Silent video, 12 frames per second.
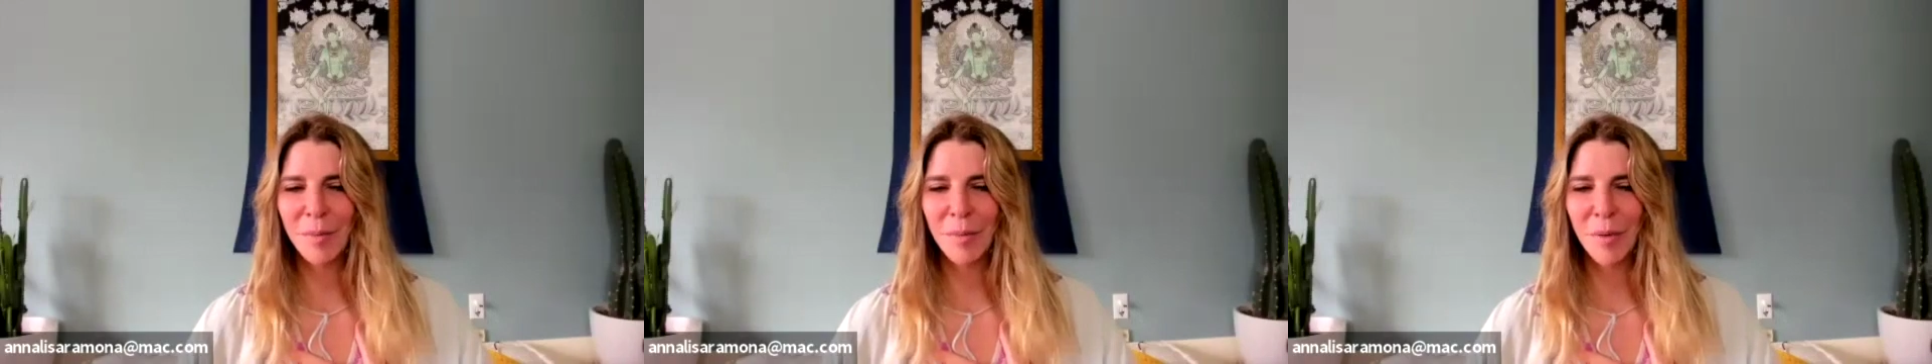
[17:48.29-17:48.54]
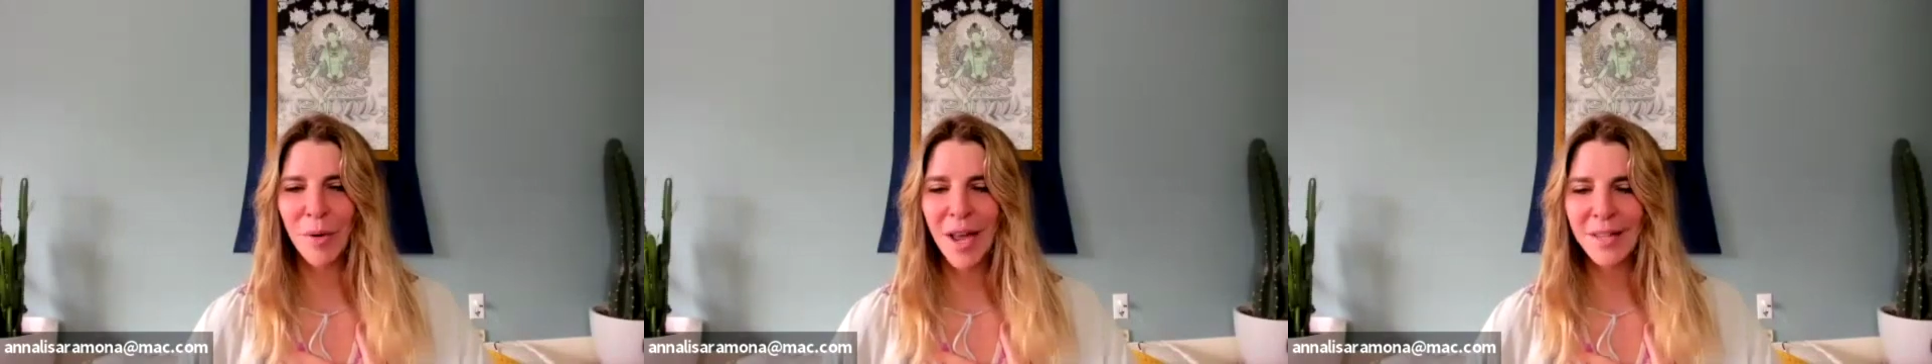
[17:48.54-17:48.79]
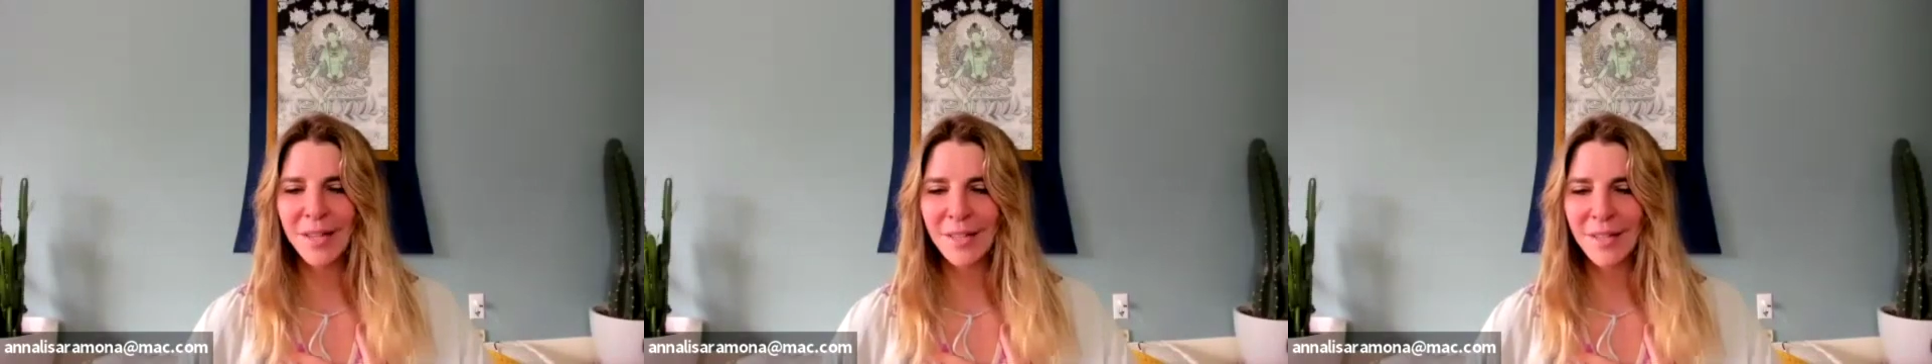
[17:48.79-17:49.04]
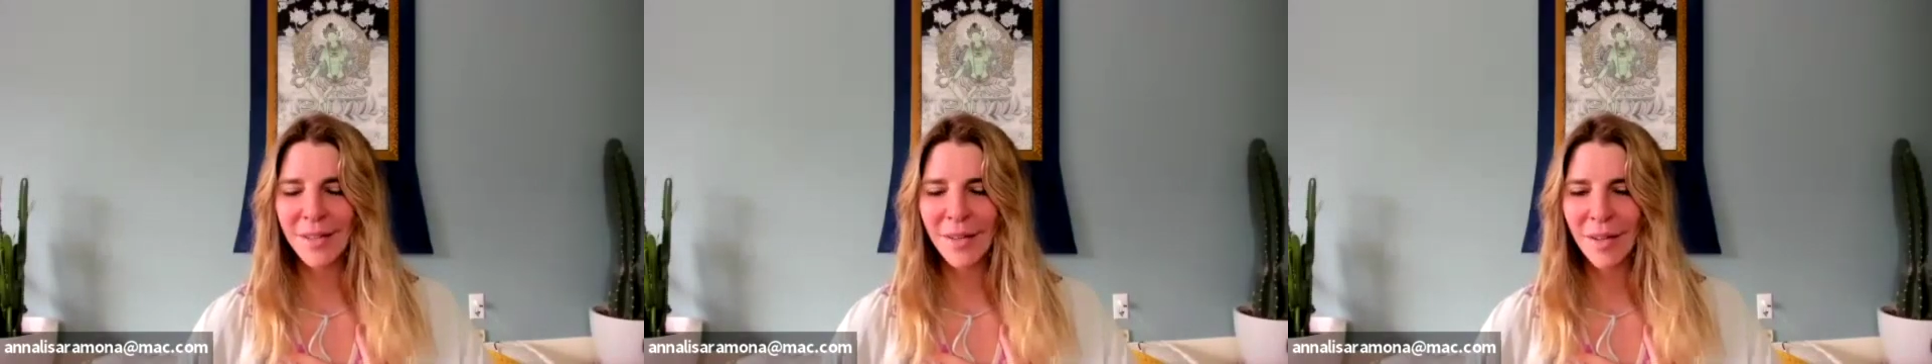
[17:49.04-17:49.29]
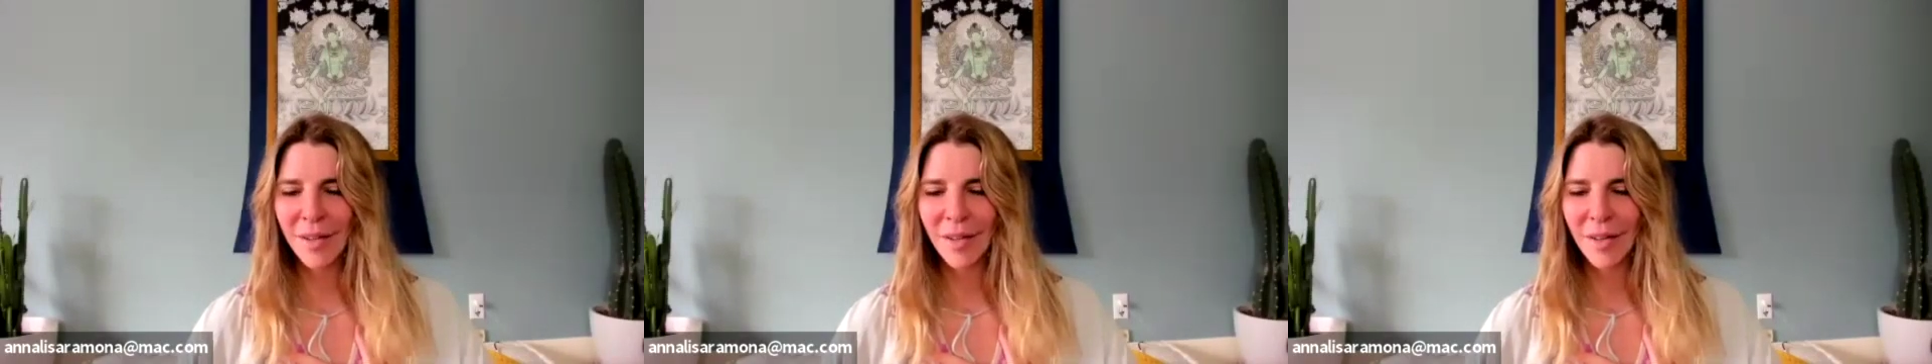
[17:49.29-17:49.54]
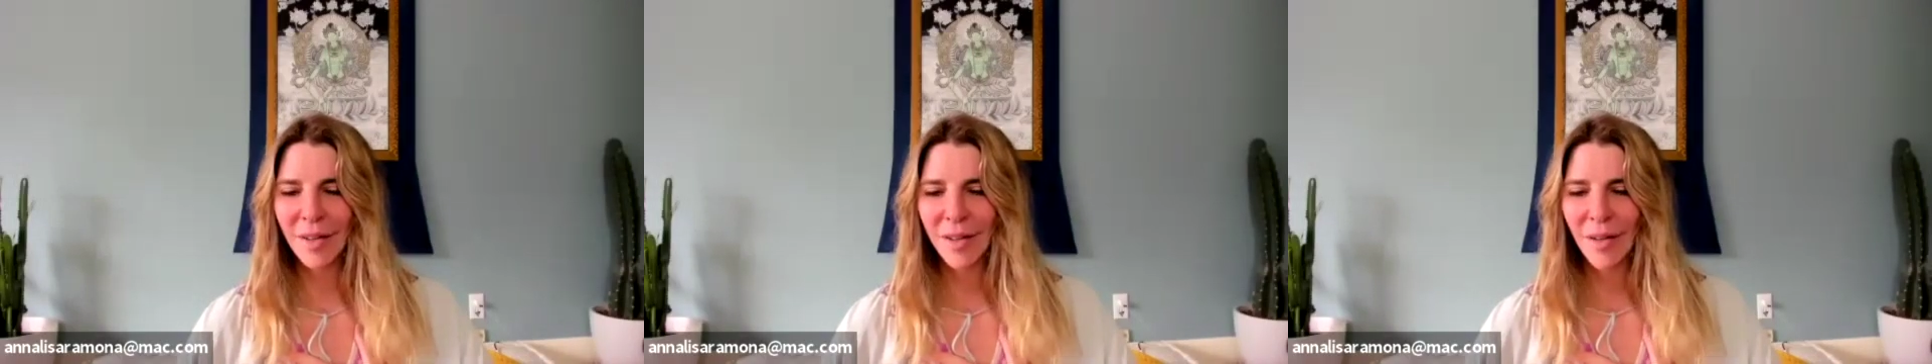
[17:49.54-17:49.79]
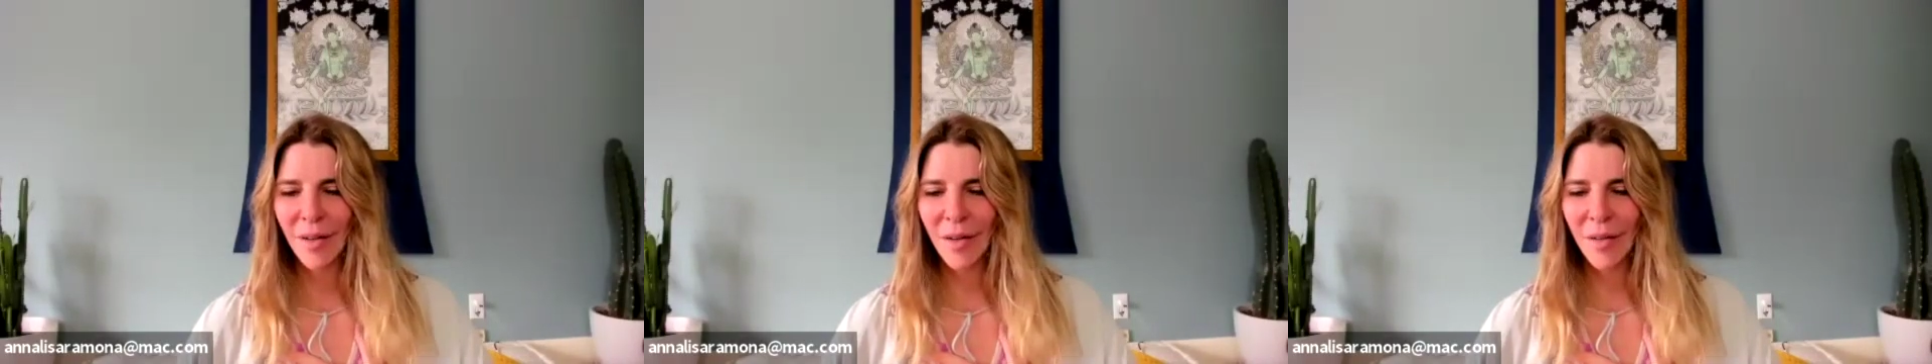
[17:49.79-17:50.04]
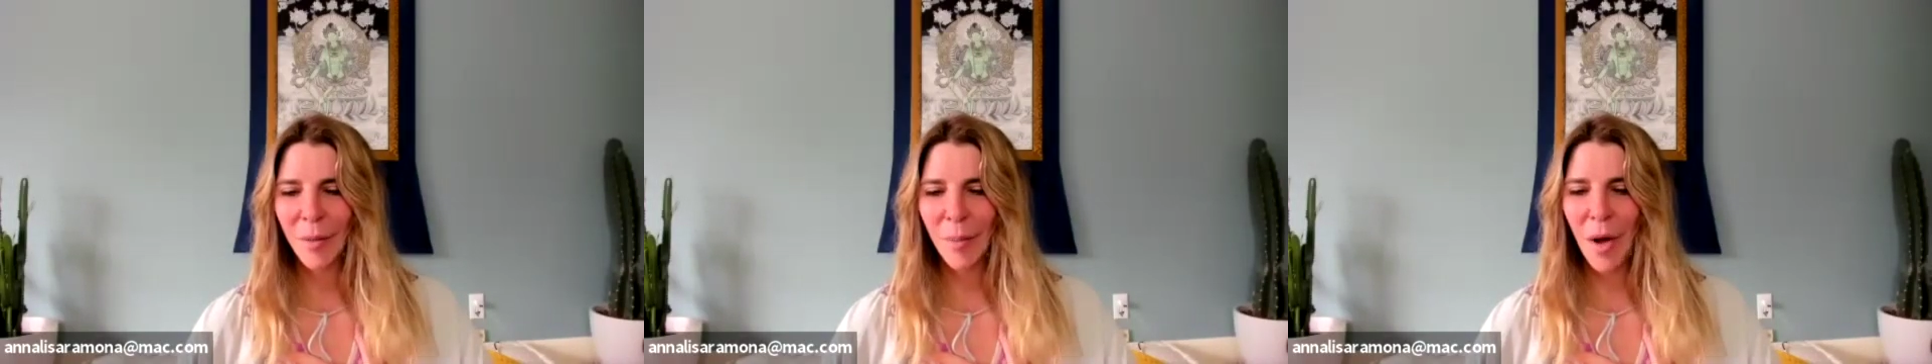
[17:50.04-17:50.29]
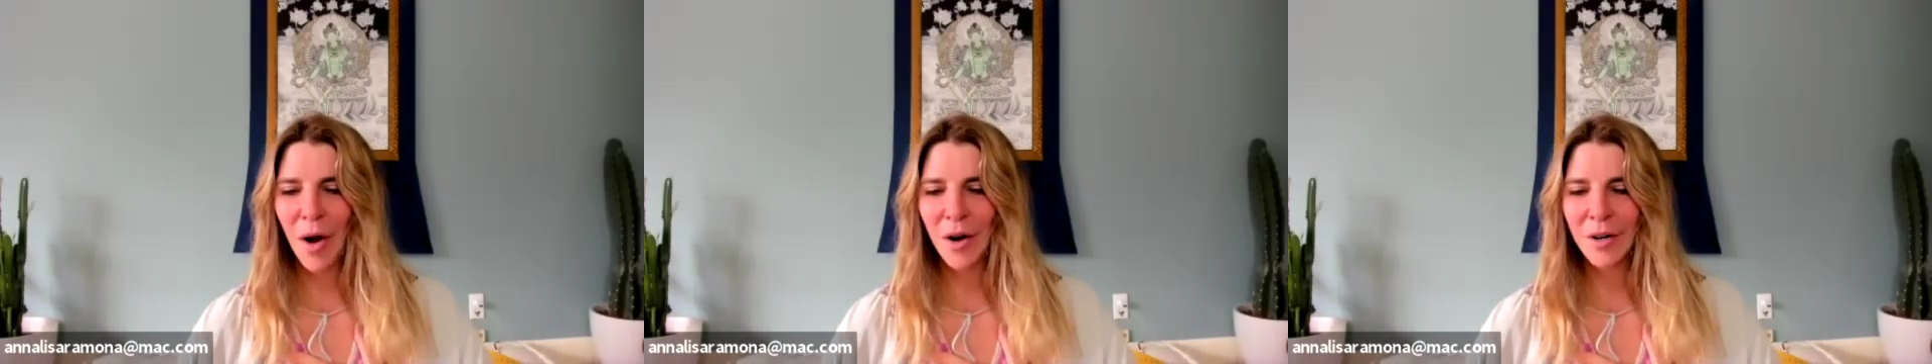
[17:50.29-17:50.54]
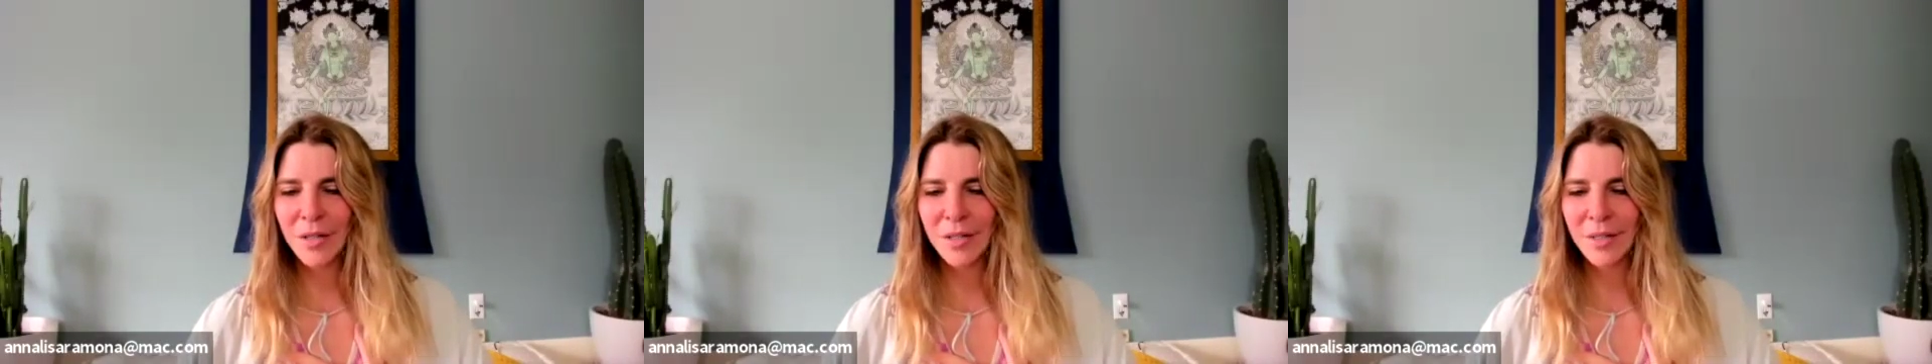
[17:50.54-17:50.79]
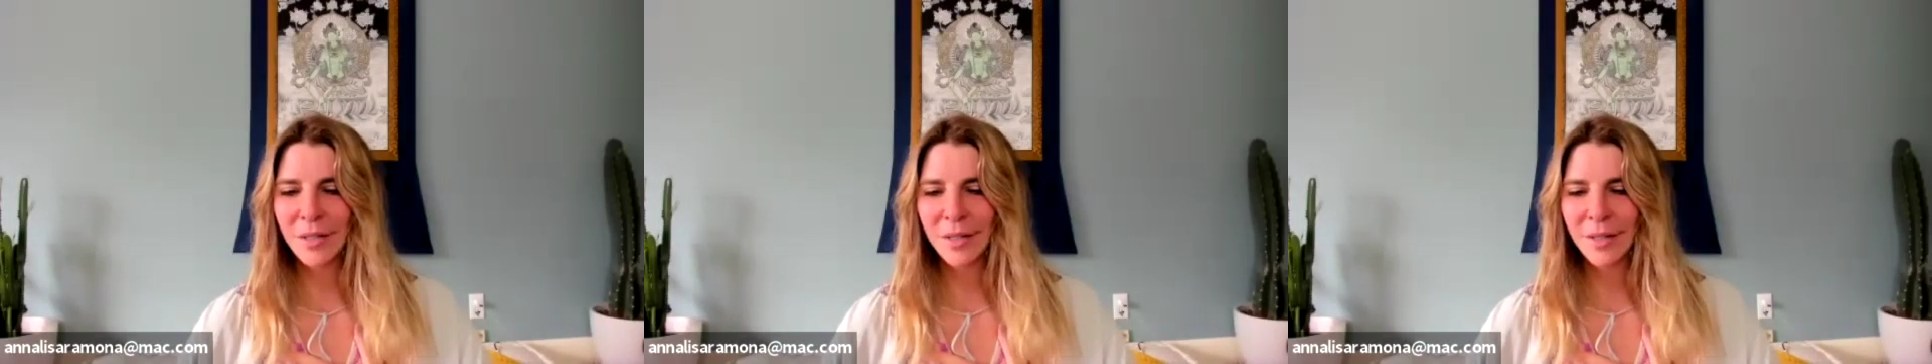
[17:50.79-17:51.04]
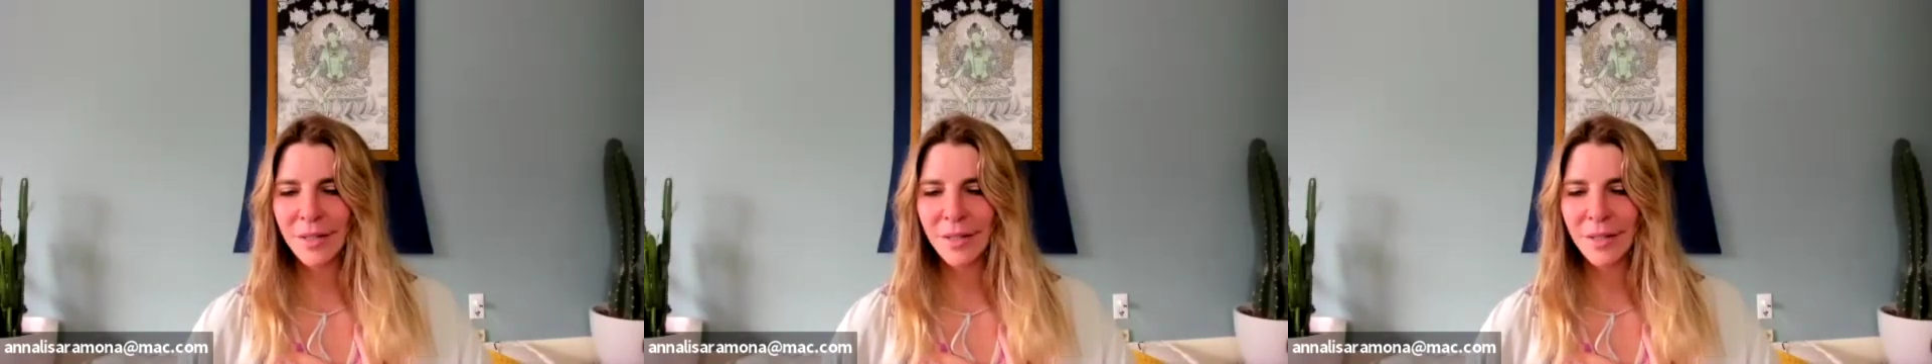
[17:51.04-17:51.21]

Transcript: embrace the parts?